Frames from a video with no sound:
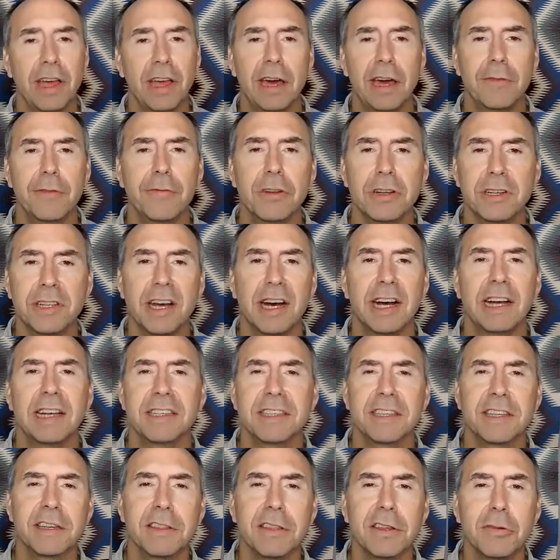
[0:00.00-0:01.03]

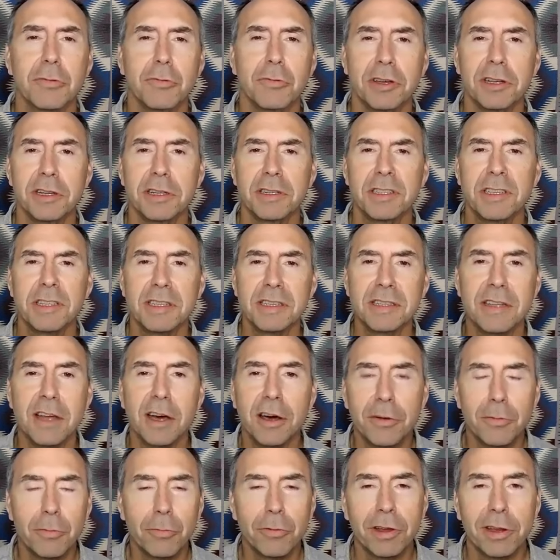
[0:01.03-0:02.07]
advertising that we just
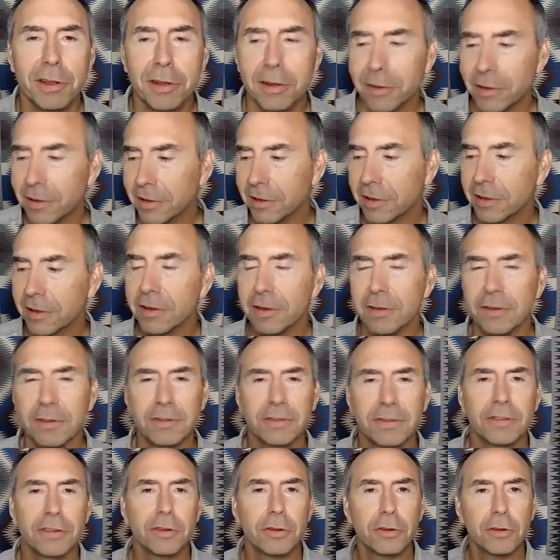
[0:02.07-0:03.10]
unwittingly
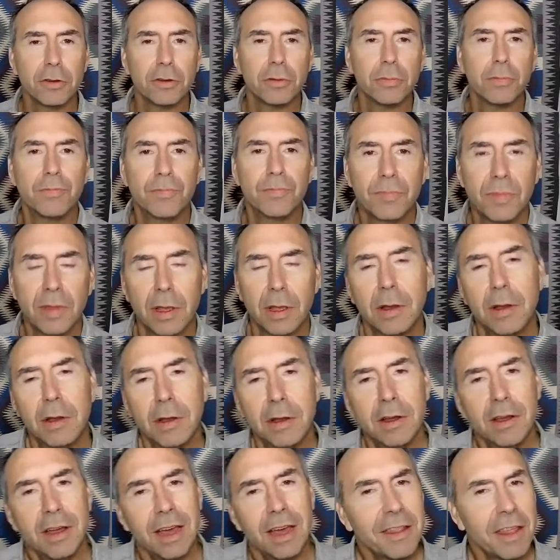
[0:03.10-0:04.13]
consume
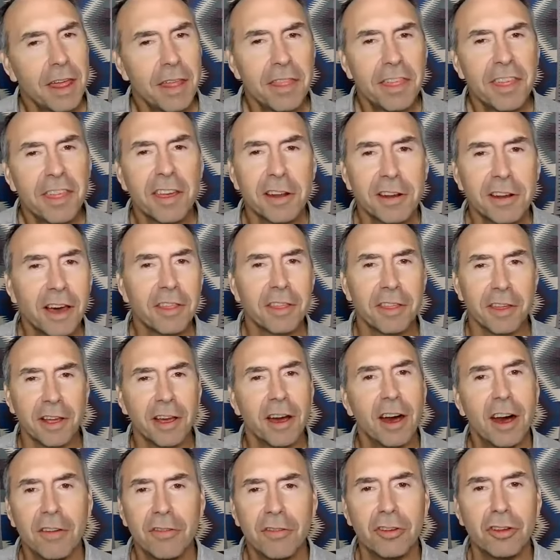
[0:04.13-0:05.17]
and, and think nothing
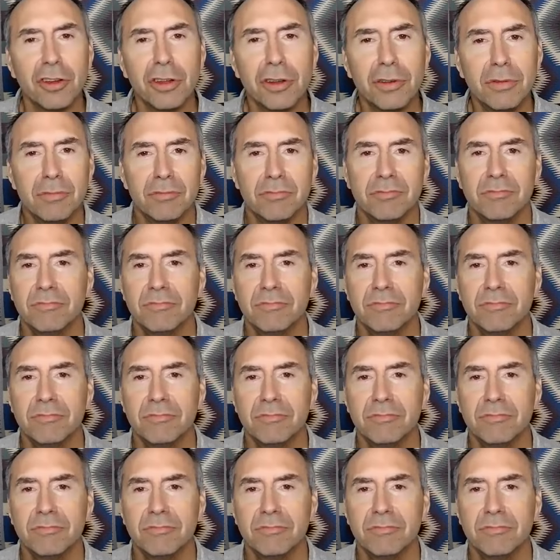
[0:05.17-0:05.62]
of it